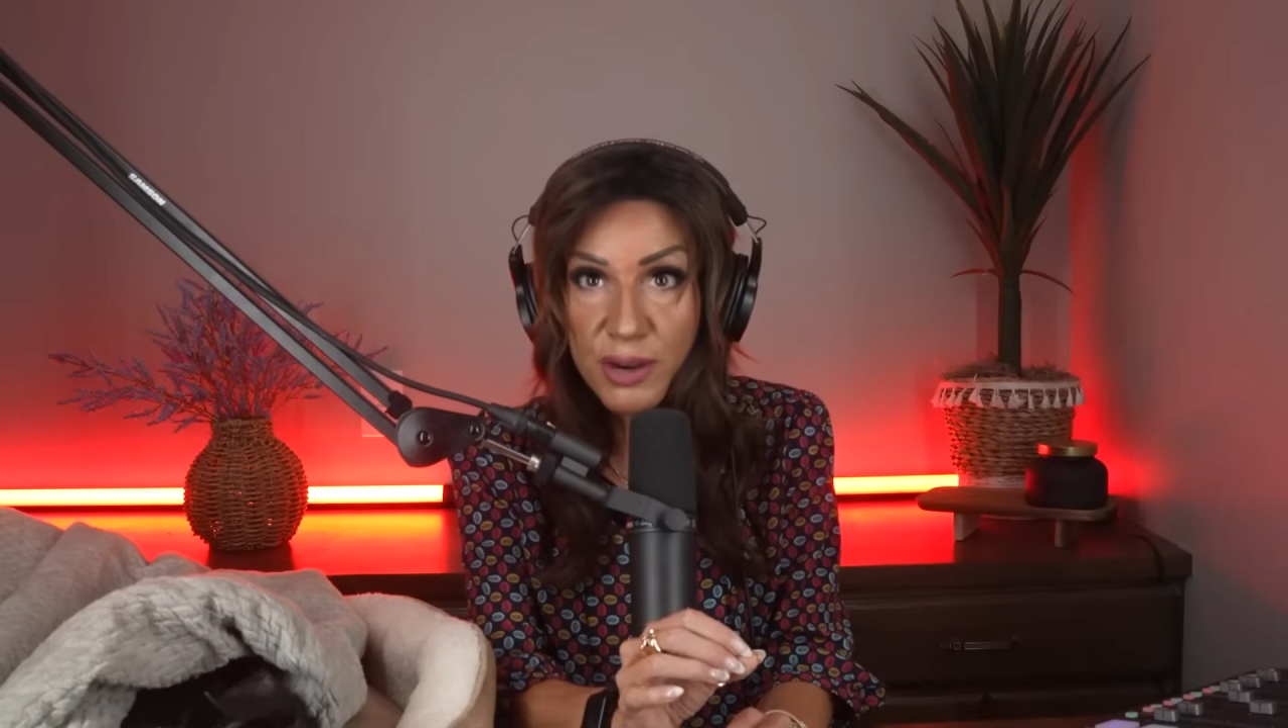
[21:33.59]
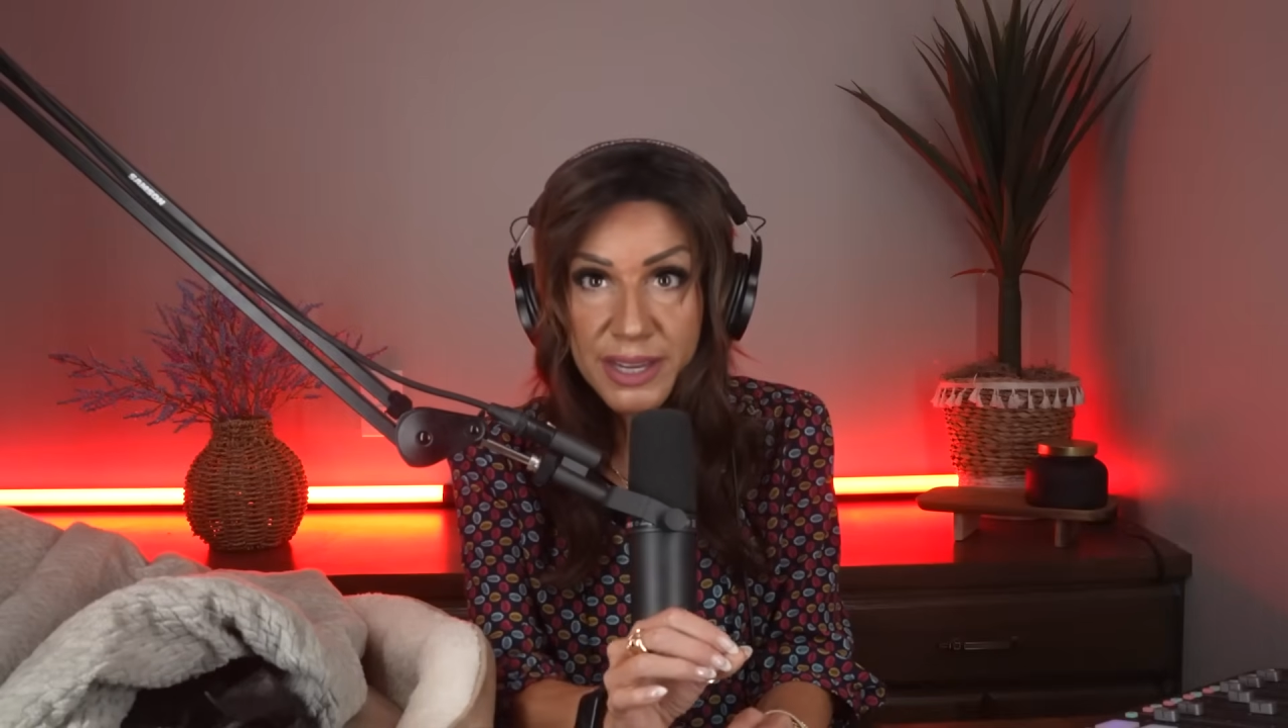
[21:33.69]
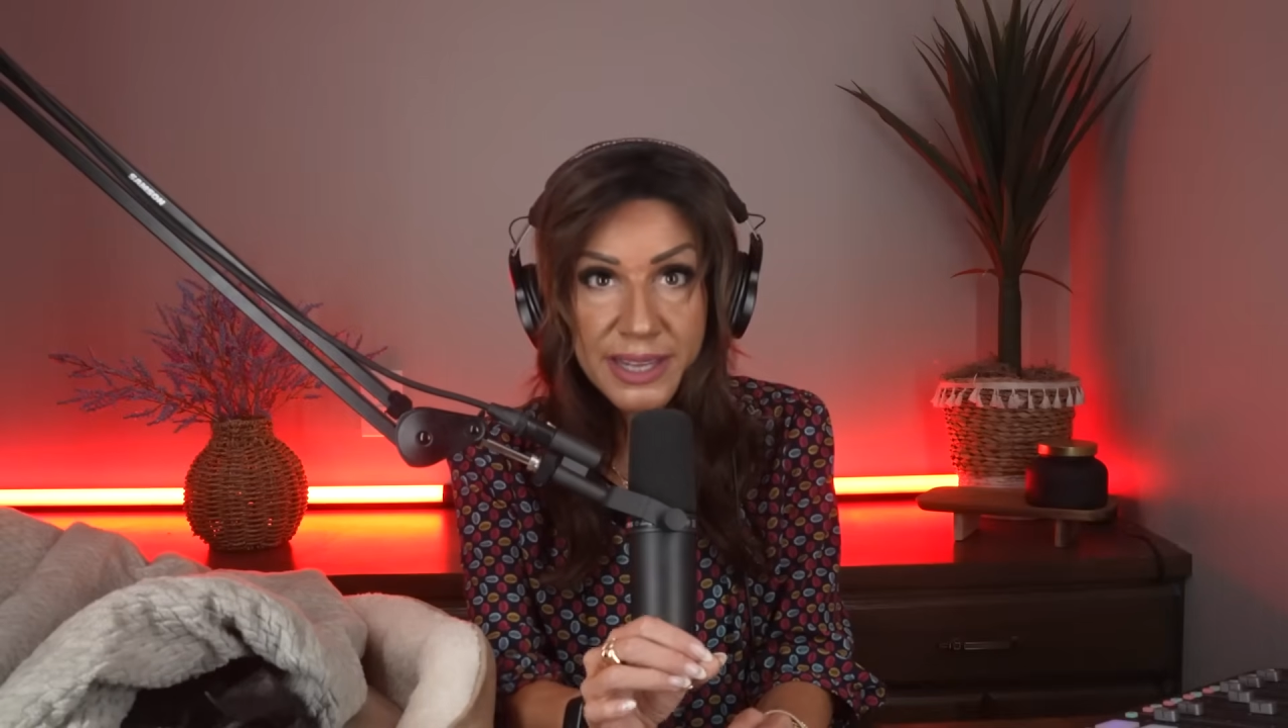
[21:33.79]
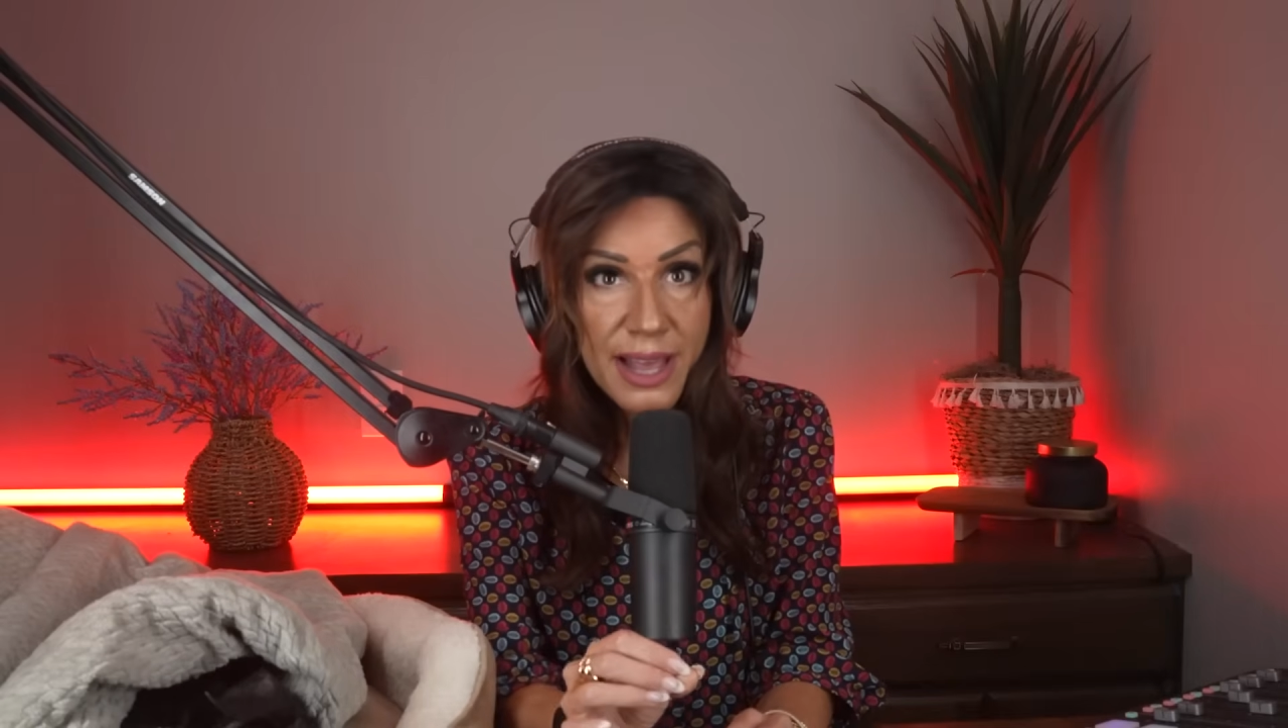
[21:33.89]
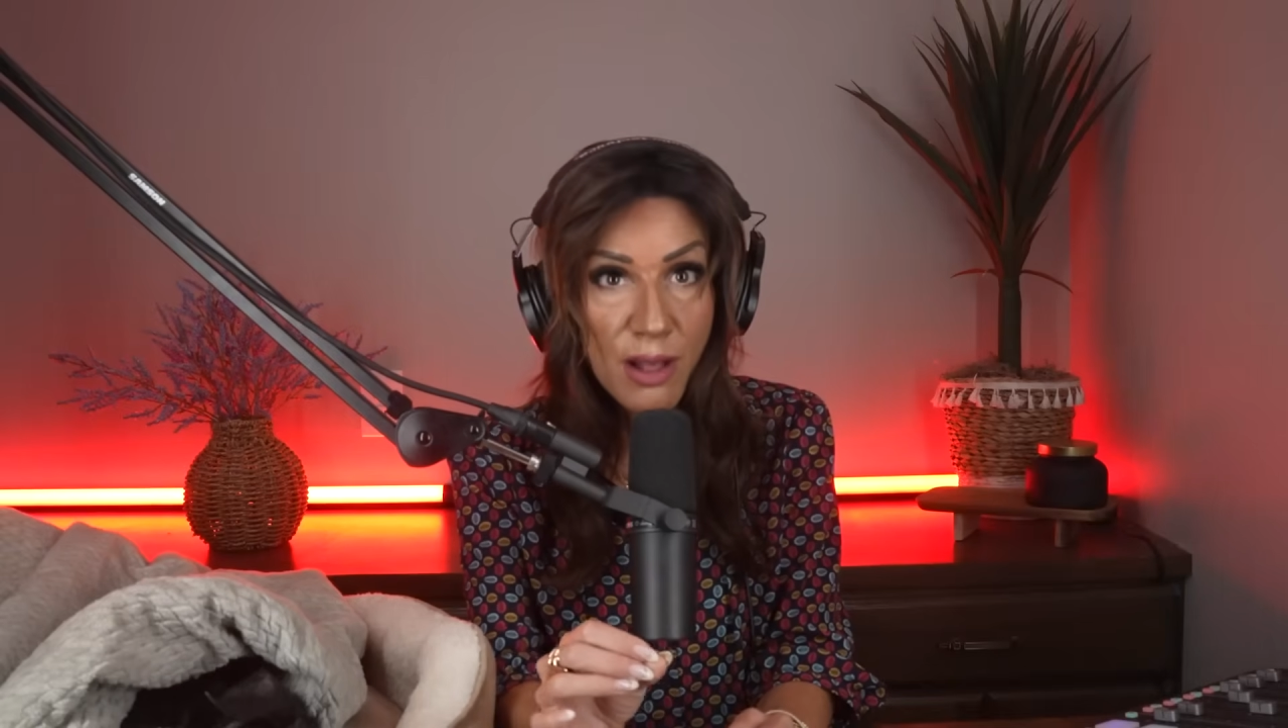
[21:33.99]

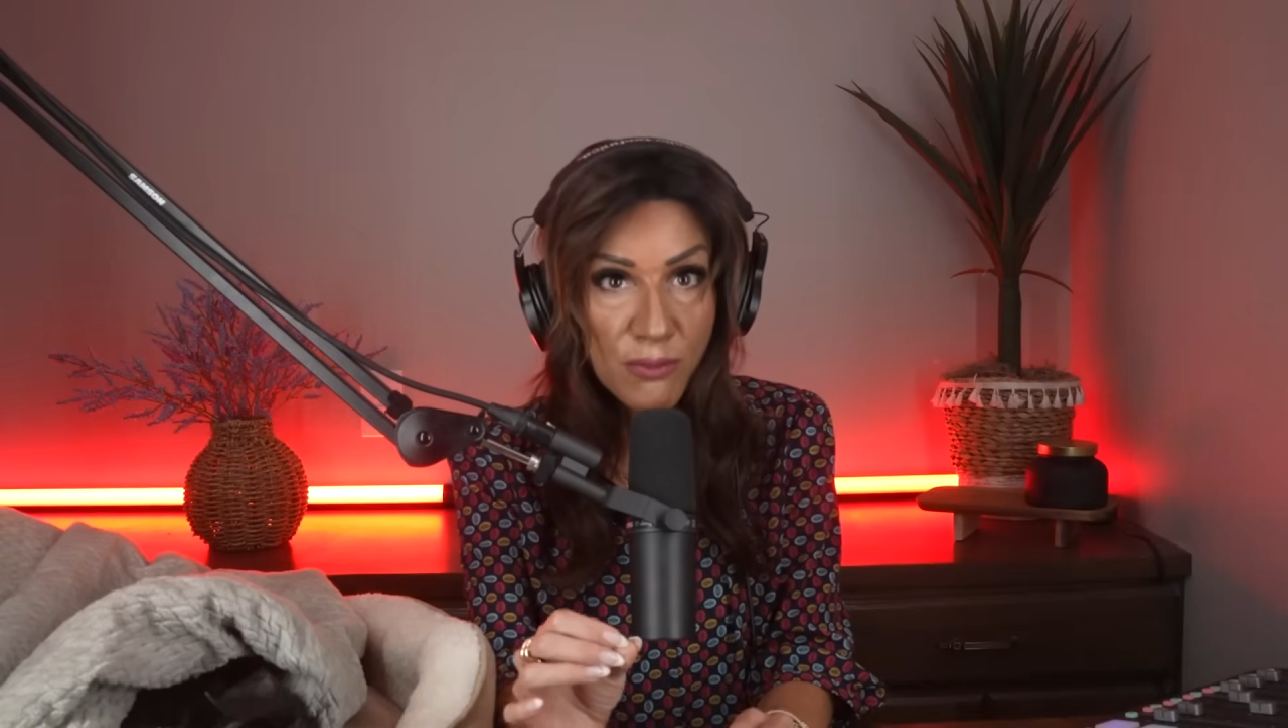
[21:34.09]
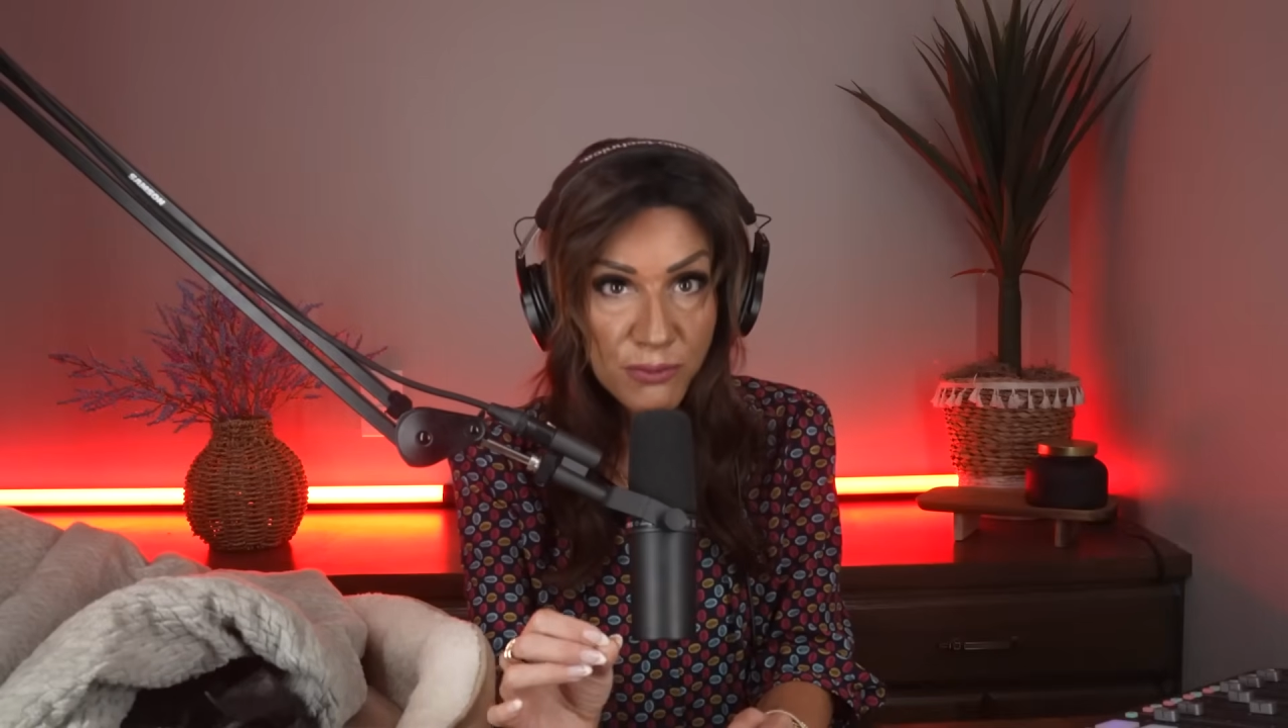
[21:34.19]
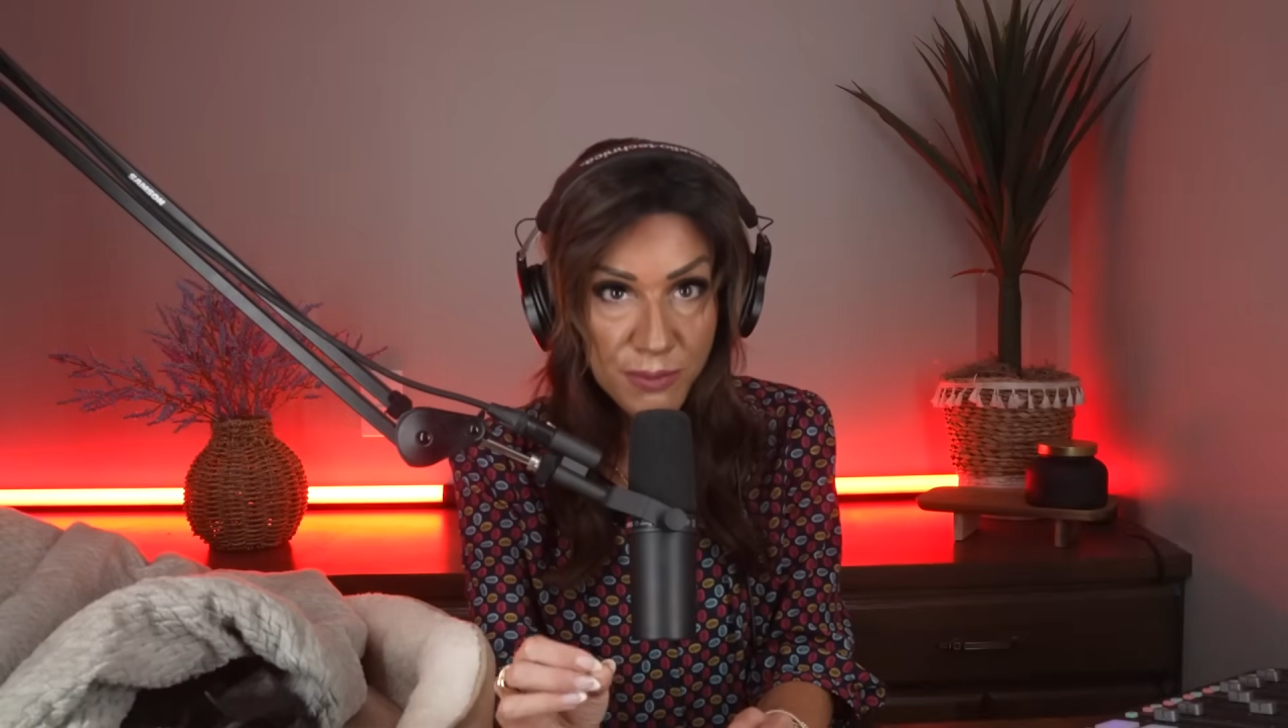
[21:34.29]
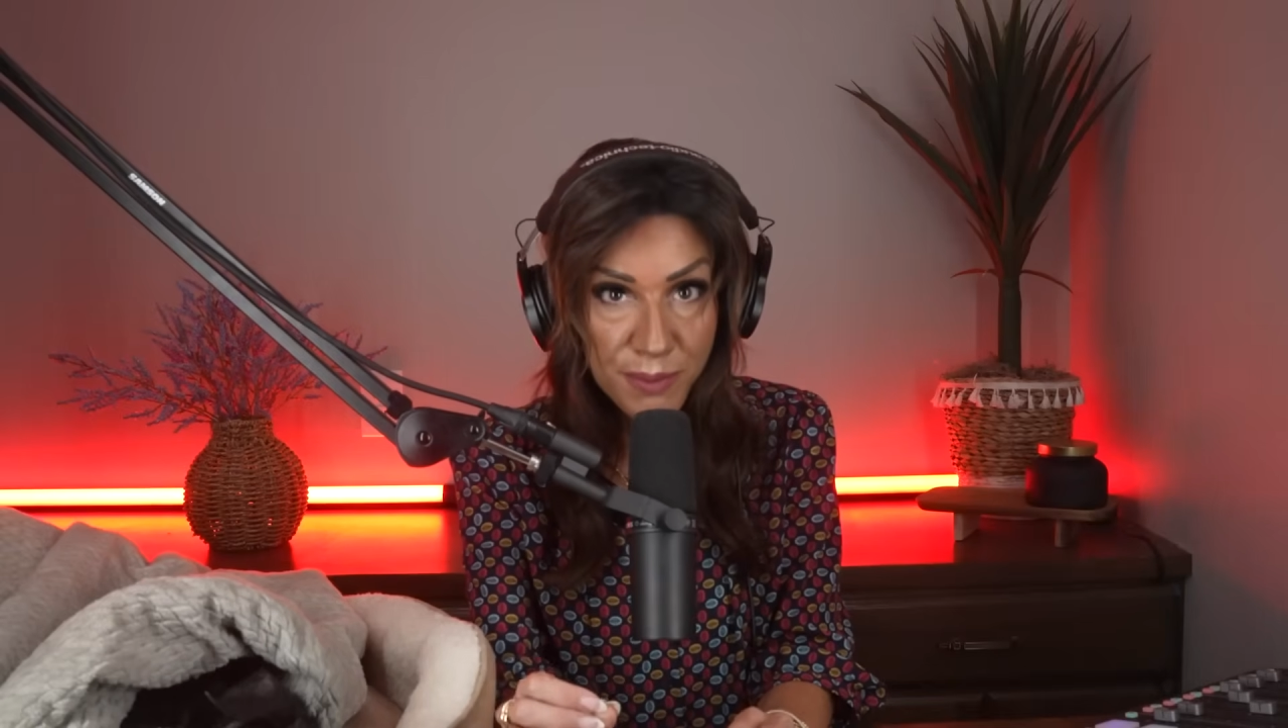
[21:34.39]
any help from